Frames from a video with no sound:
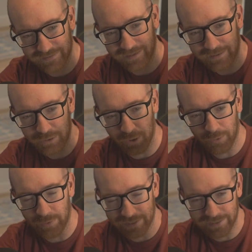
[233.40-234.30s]
like you
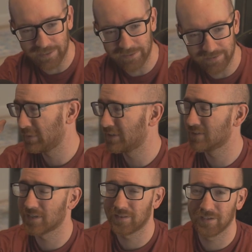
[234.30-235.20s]
already did,
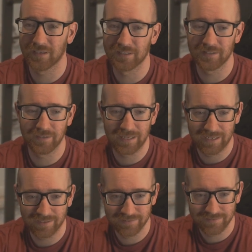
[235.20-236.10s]
because at the end of the
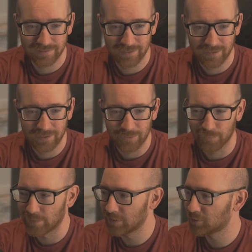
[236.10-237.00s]
day,
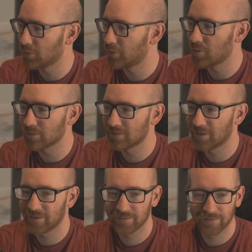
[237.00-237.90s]
when it's all
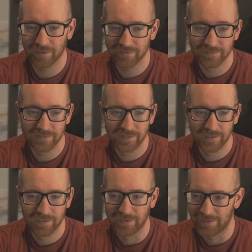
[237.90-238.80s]
said and done,
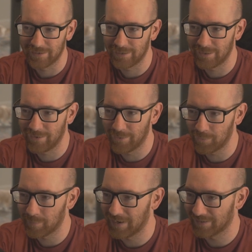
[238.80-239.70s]

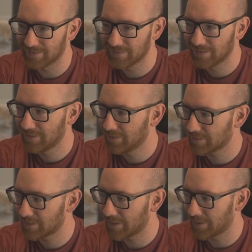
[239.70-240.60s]
nobody
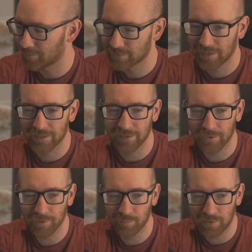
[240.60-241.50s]
cares. And the
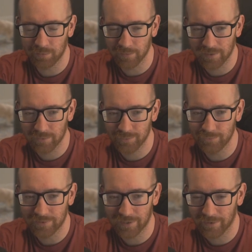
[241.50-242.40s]
only people that
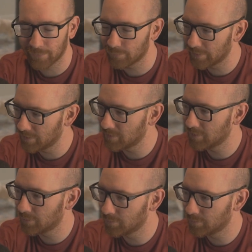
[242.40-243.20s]
do care, really, the